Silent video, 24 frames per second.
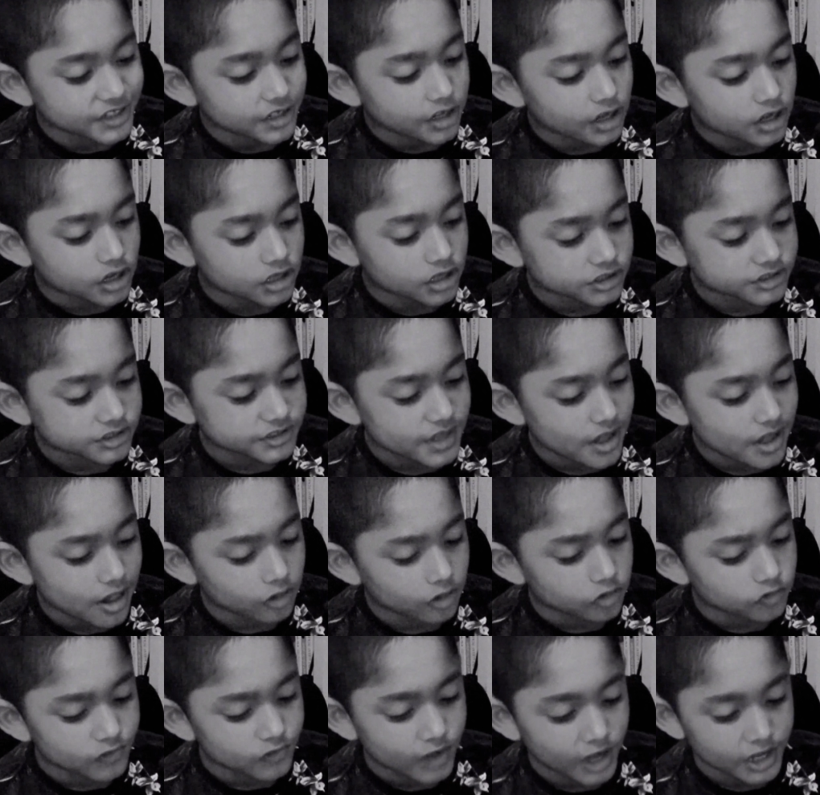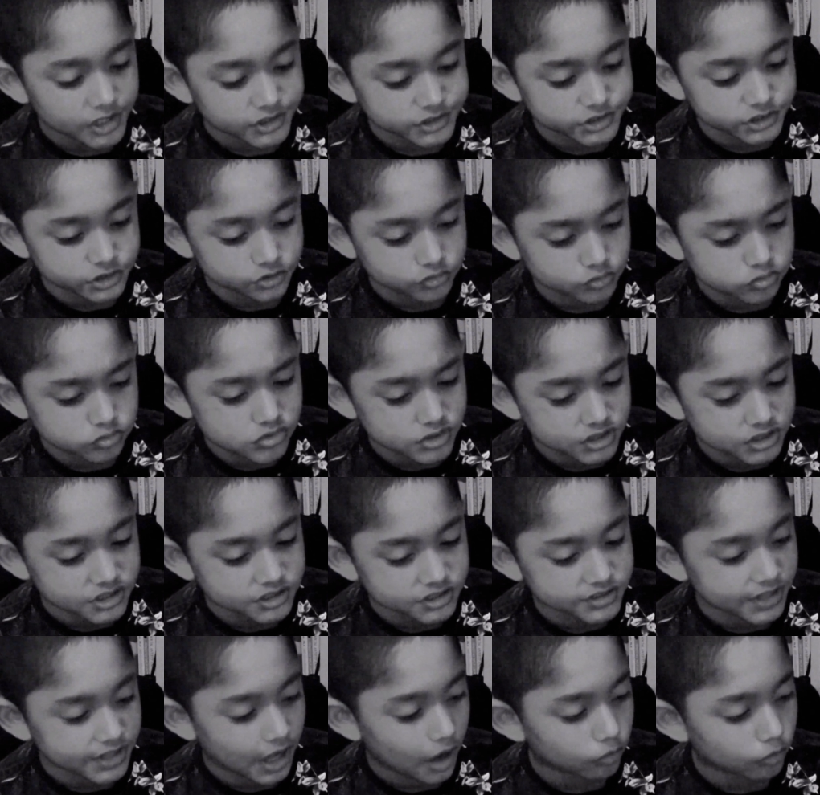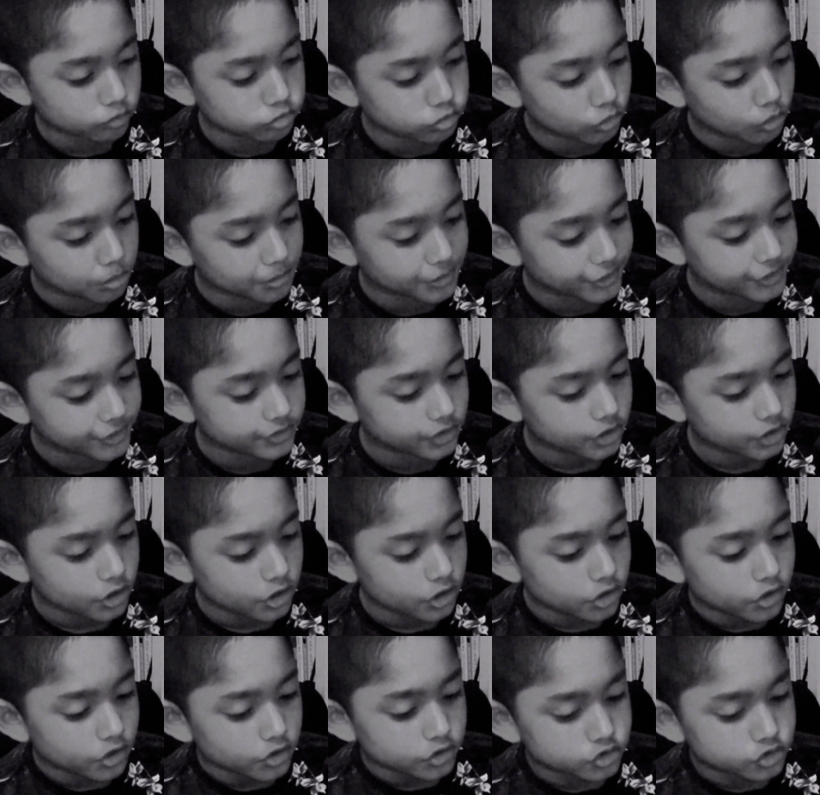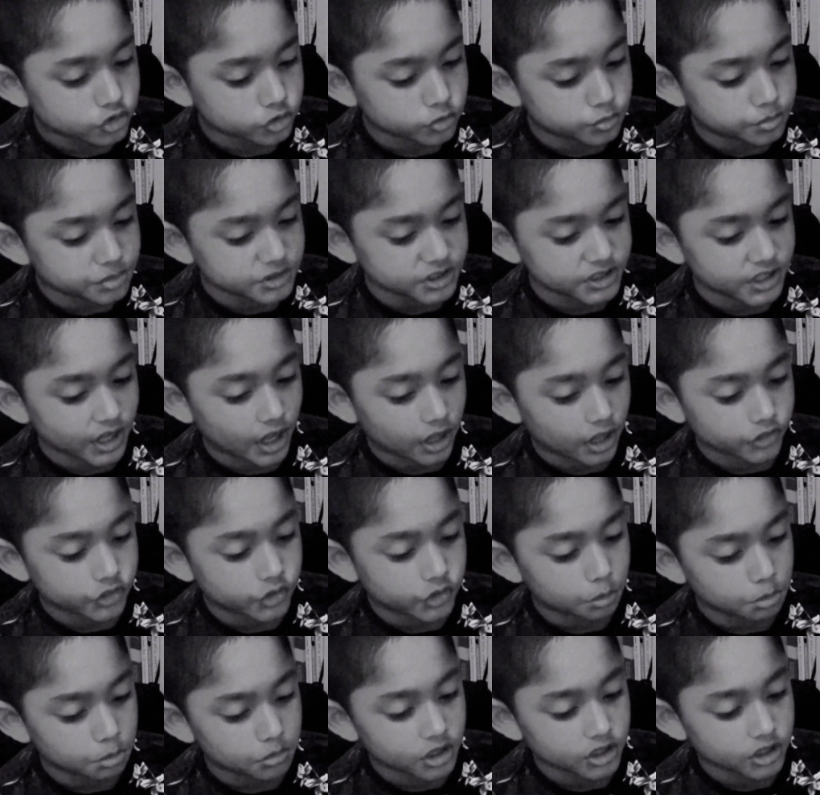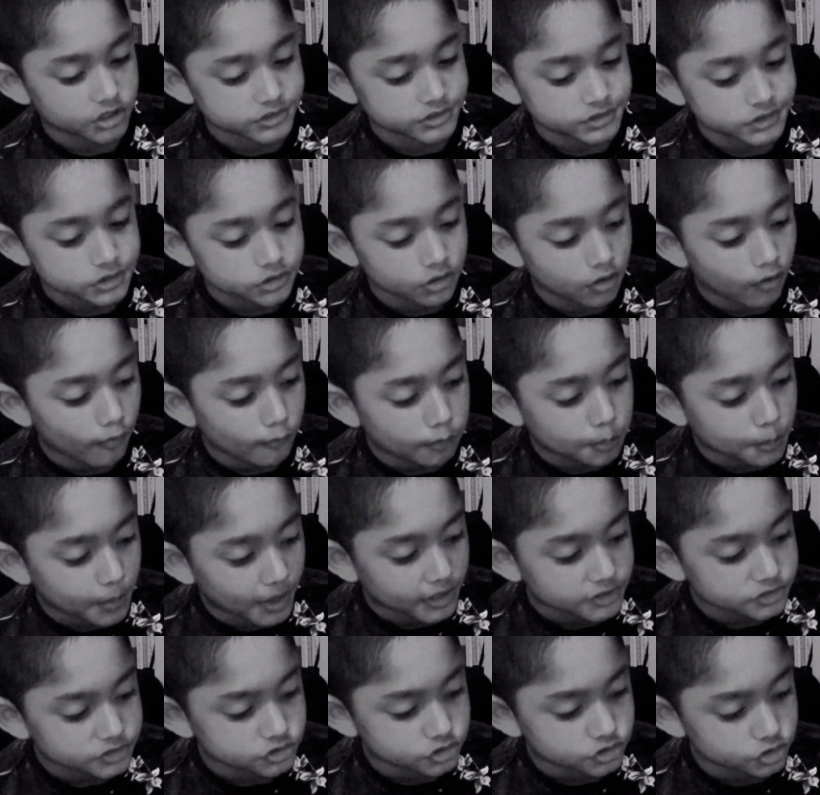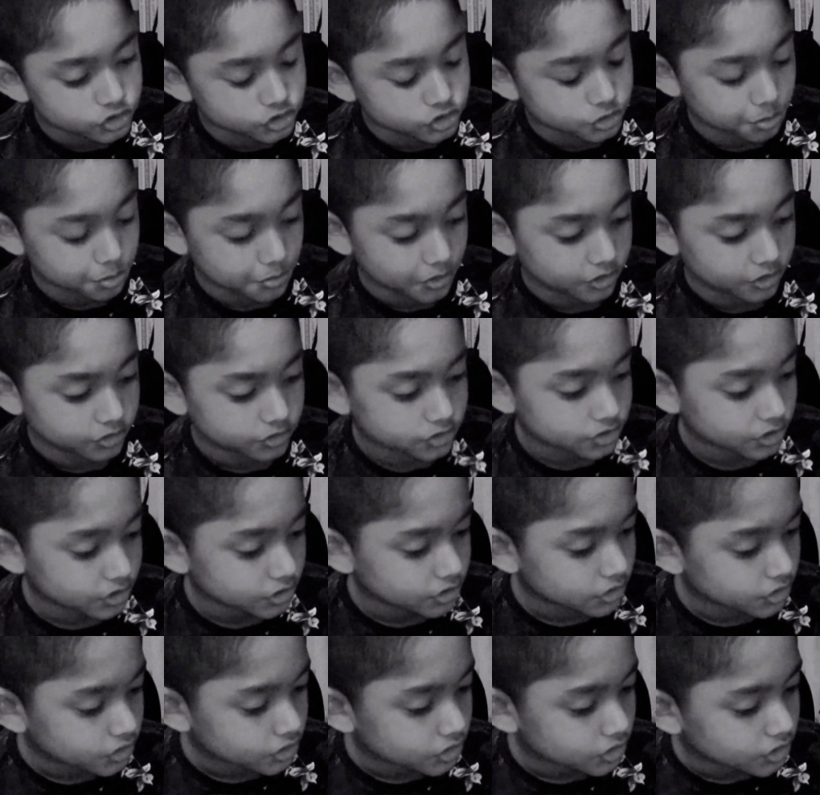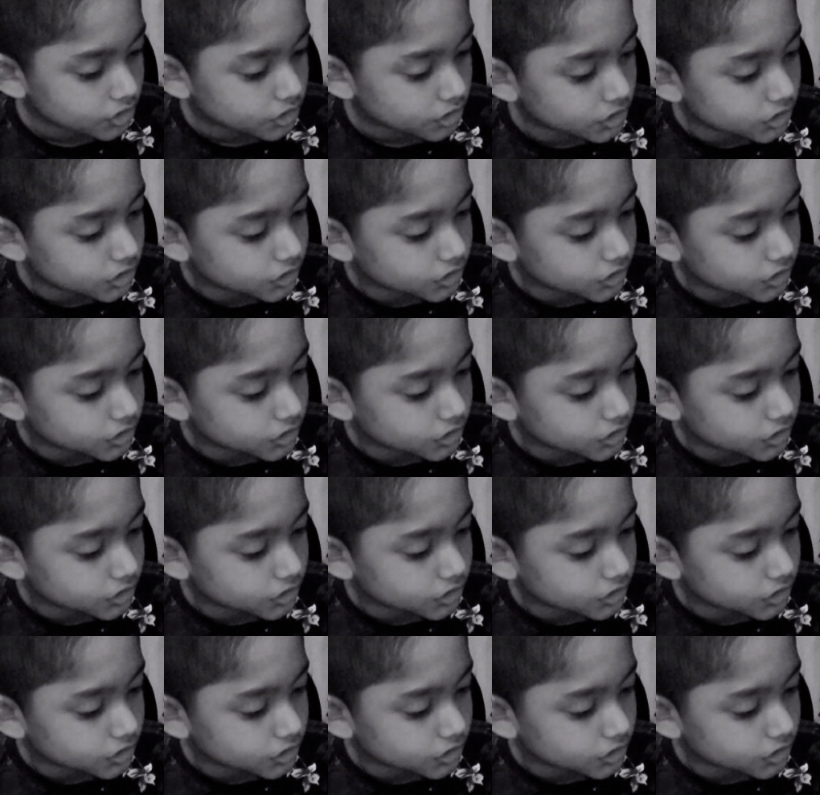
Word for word: Nature herself has decreed that woman should be at the mercy of man's judgment.